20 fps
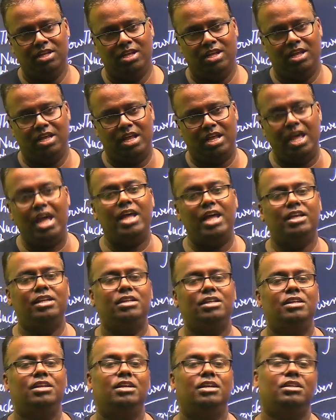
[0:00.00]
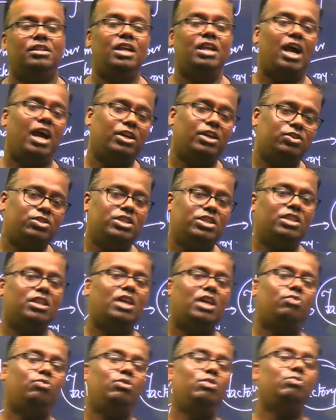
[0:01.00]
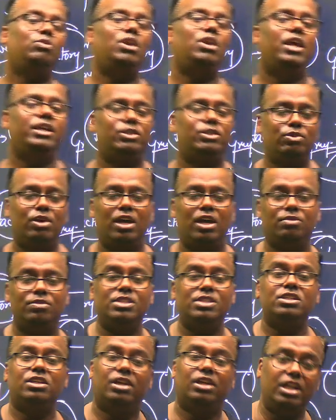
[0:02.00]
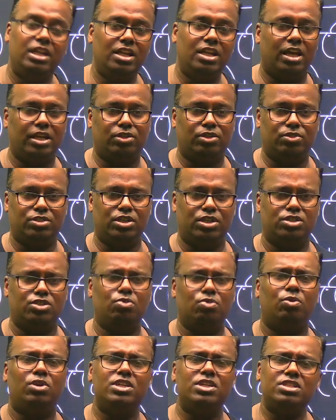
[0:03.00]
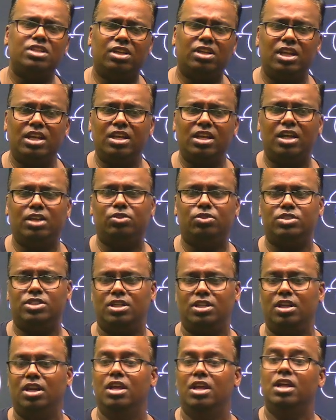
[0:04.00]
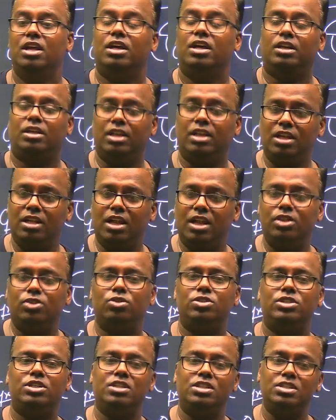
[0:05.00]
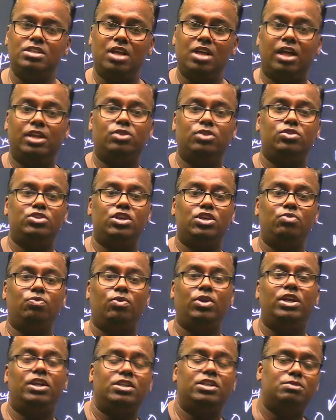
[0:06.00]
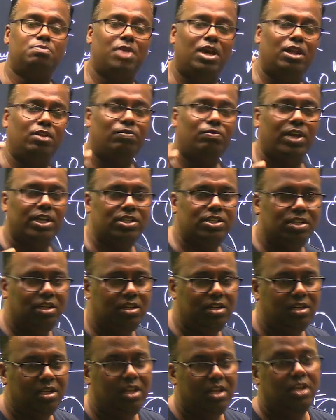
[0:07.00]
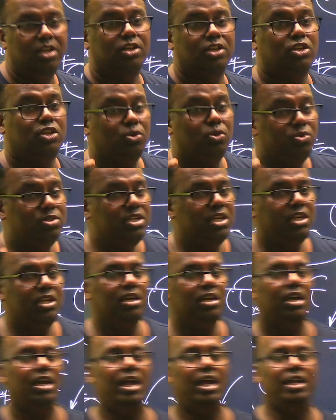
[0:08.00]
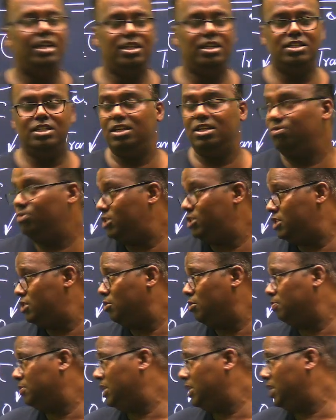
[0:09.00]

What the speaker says: And the hydrogen that we would like to have is green hydrogen. So what is green hydrogen? Green hydrogen is hydrogen when it is manufactured using energy which is obtained